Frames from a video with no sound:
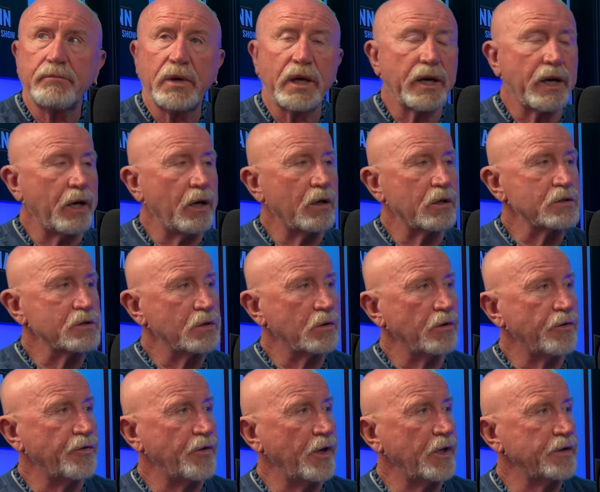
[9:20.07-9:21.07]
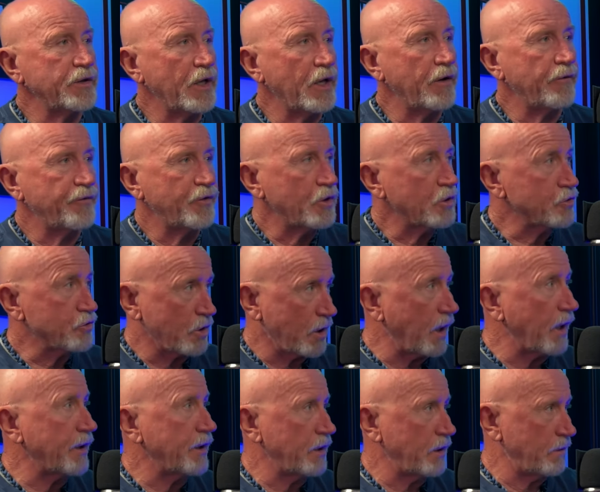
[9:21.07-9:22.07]
but I also think that if you're
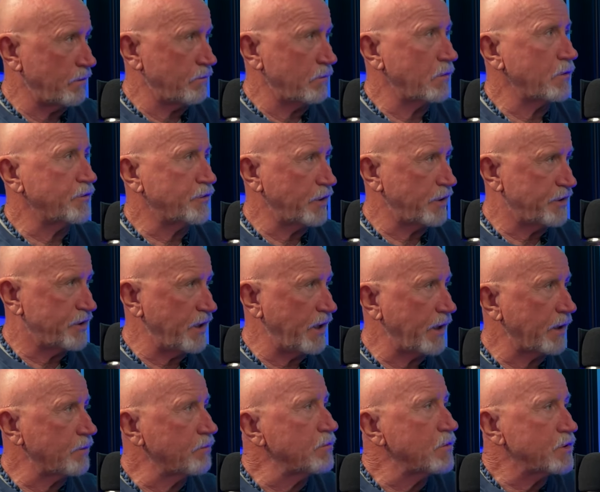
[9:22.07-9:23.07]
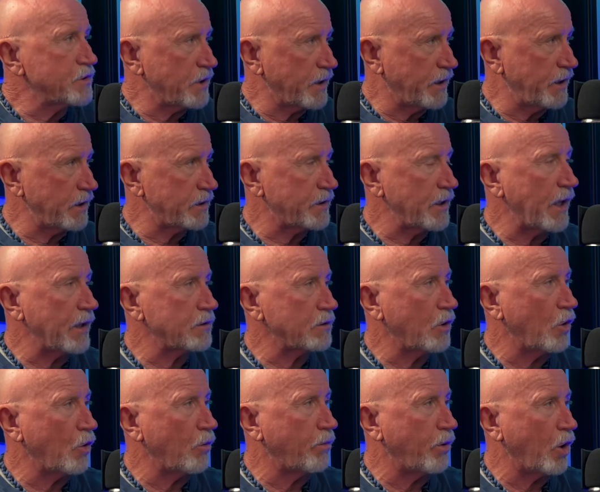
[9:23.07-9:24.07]
trying to, to dig to get that
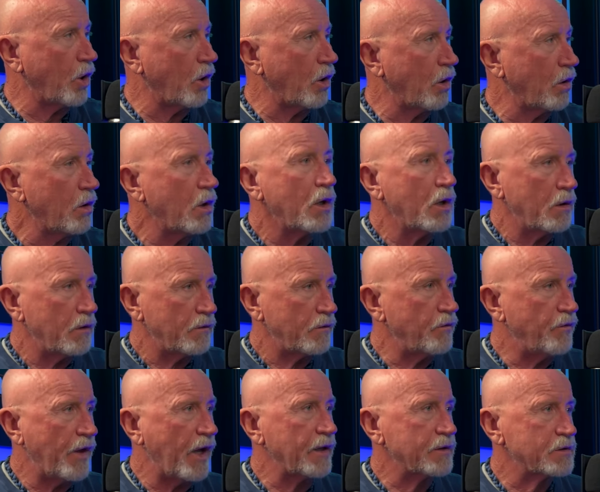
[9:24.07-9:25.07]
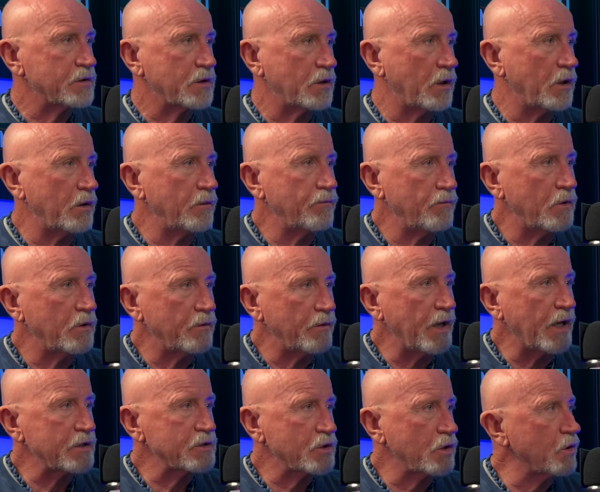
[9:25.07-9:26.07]
low ball, that's gonna
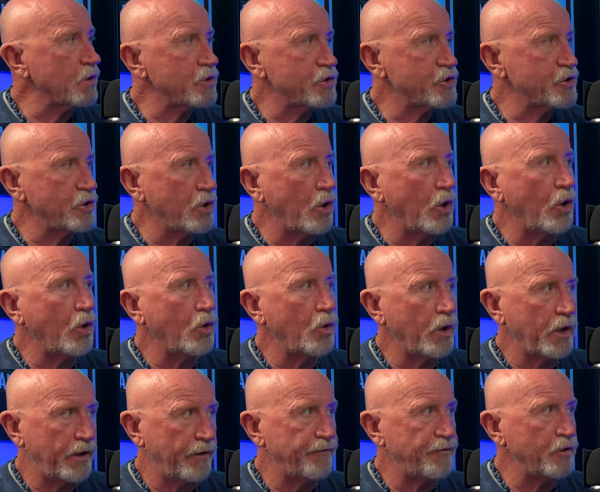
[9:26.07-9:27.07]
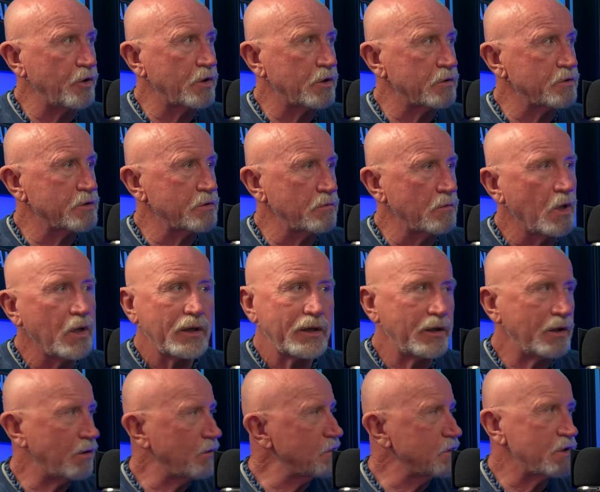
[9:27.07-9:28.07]
that's gonna show if you can, you
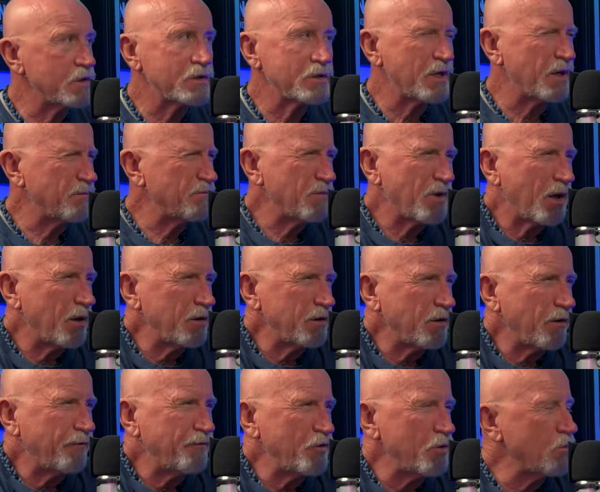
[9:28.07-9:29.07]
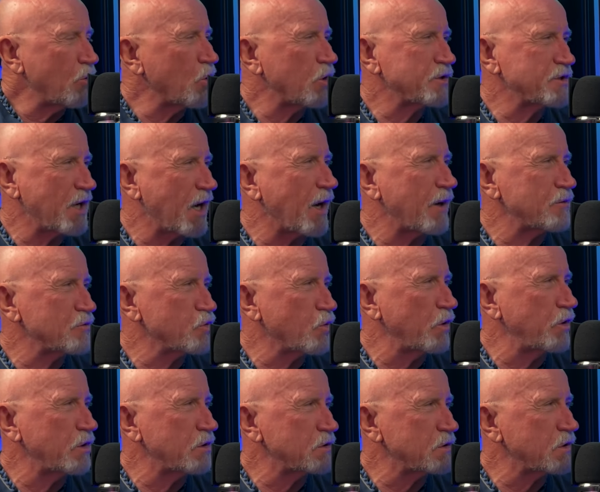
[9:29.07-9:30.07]
know, just a, a few more times where
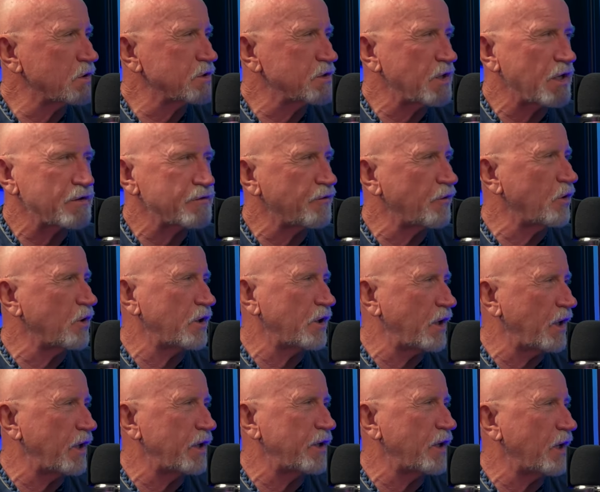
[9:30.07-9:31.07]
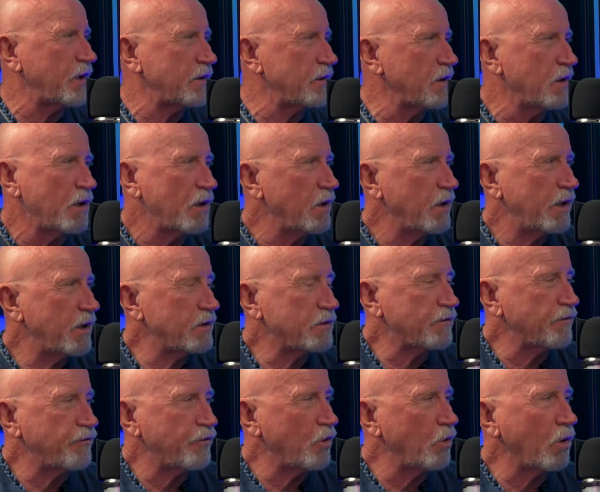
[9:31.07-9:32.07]
you're successful and it doesn't hit the
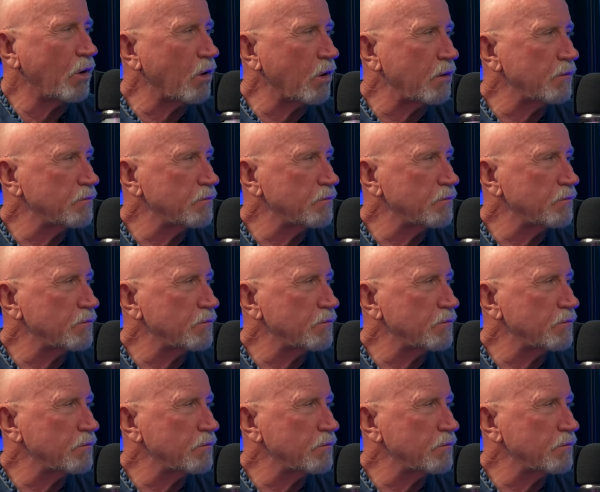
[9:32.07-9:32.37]
floor.